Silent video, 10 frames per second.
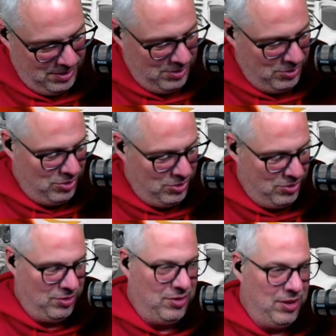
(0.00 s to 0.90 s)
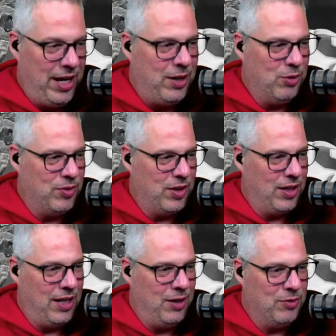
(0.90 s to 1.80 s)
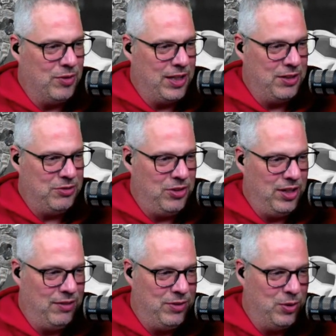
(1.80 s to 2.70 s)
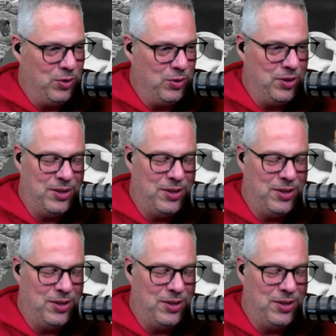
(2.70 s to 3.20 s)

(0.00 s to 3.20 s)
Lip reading: Just this day over yesterday, I feel older.